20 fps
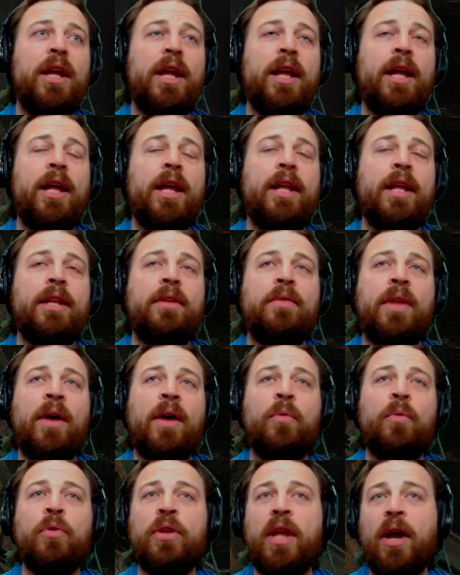and
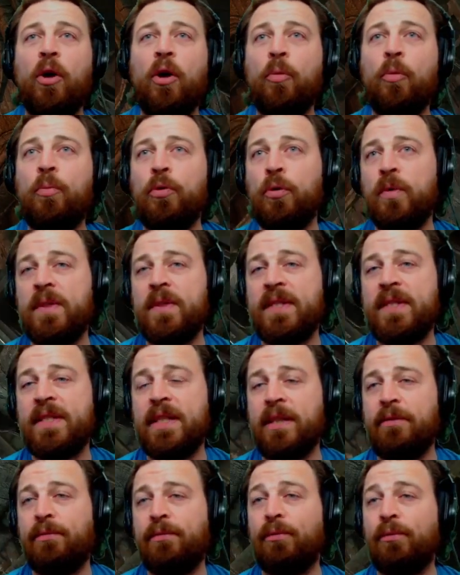that would help you
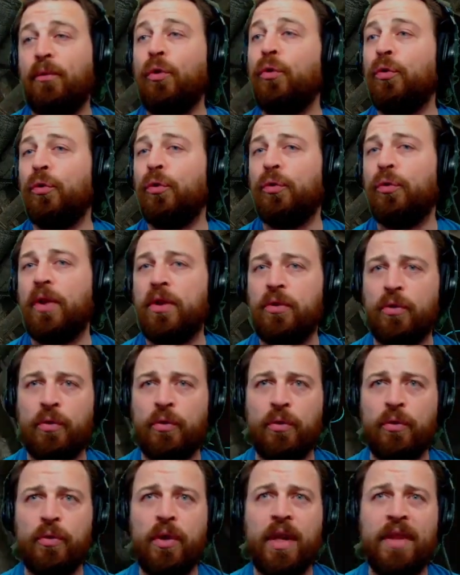see further than
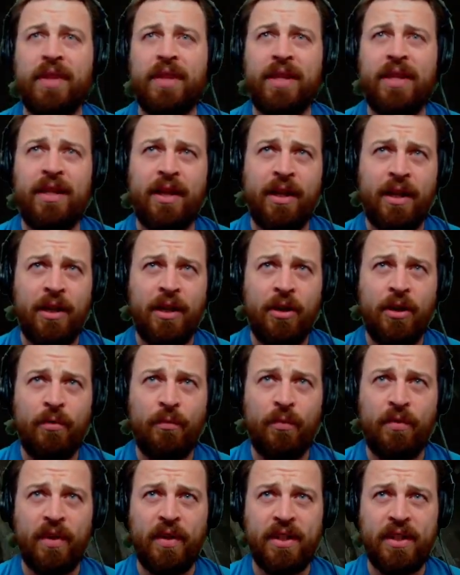your, I think
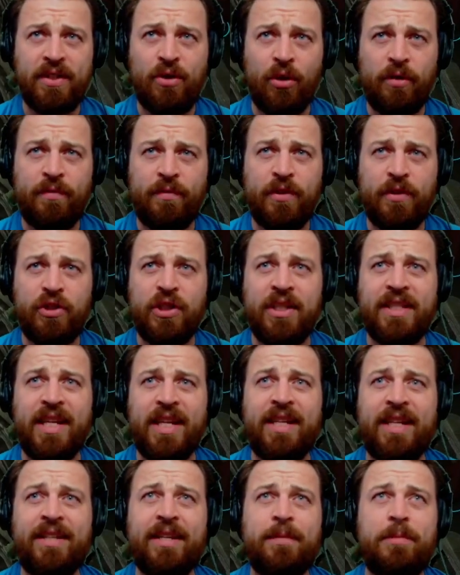for this dark vision is
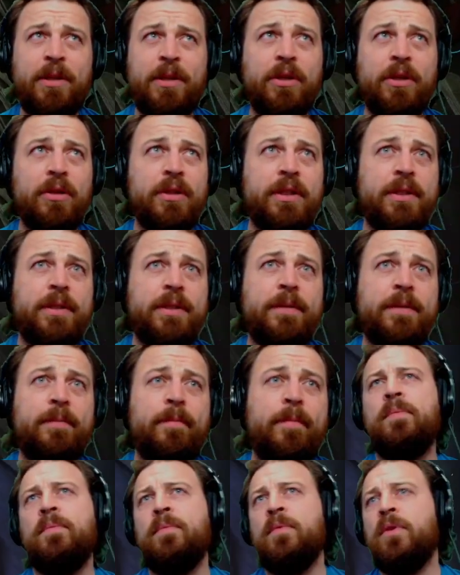18 meters,
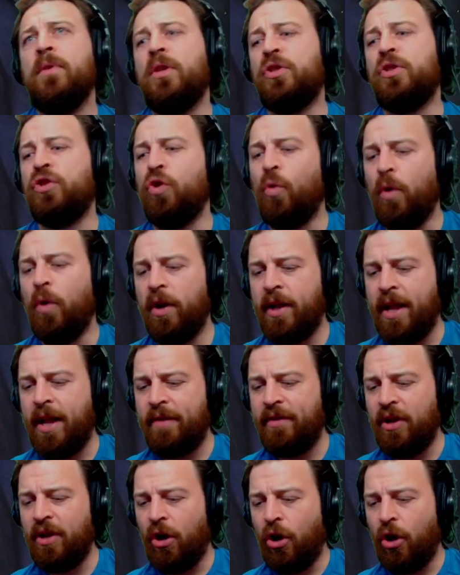because you don't want to
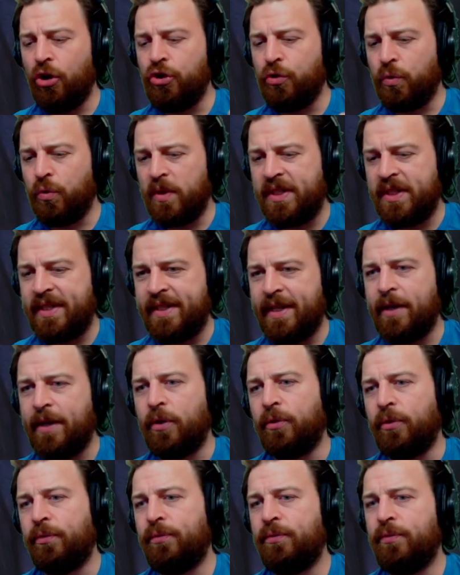have it on
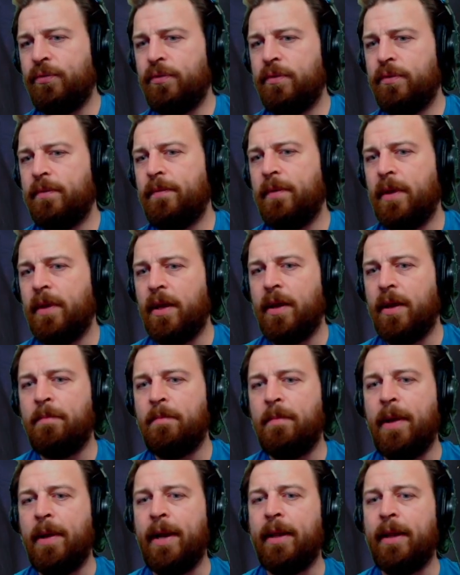yourself
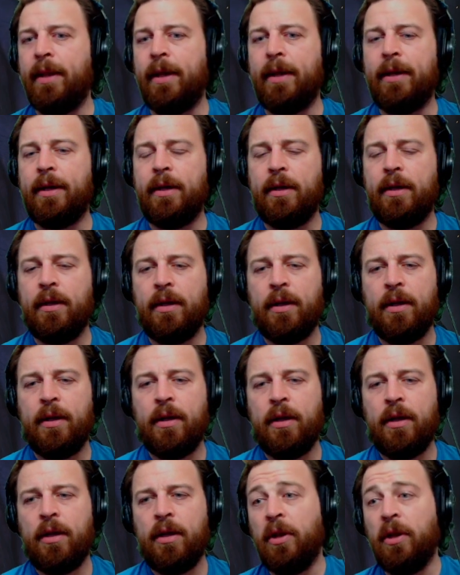in melee
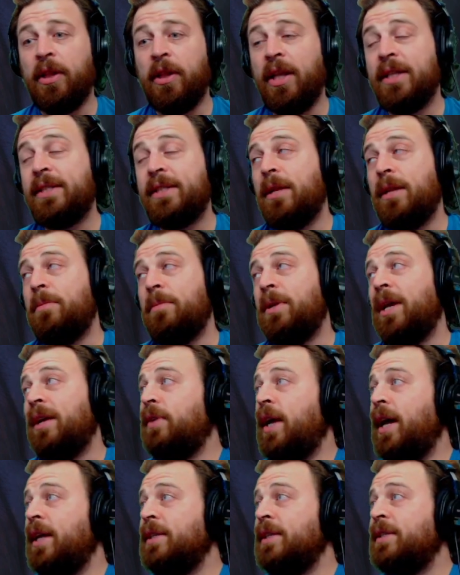unless the enemy
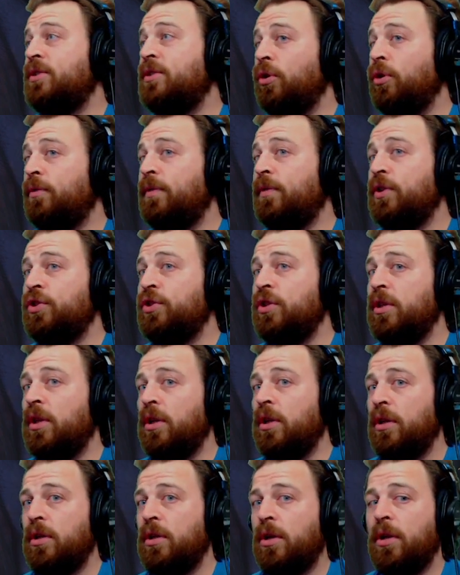has dark
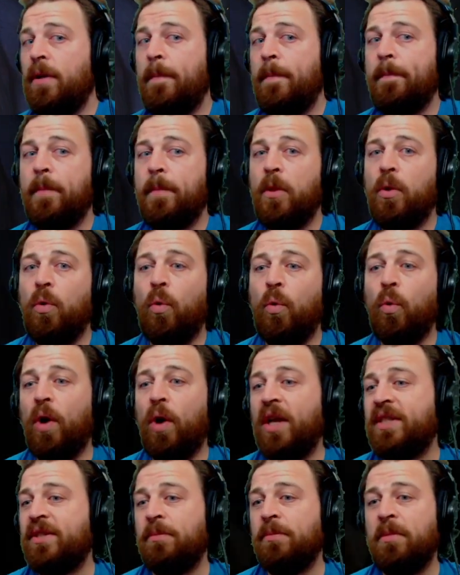vision or
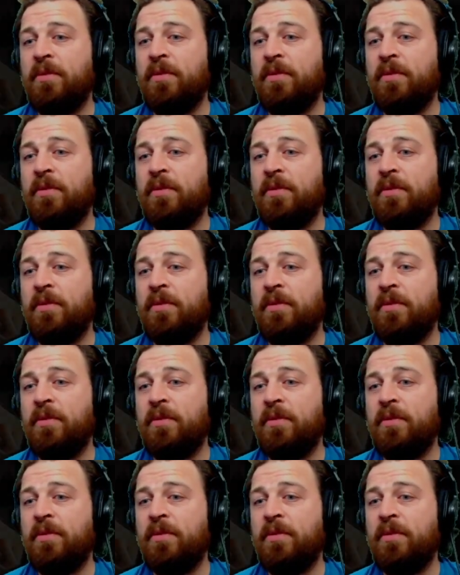has some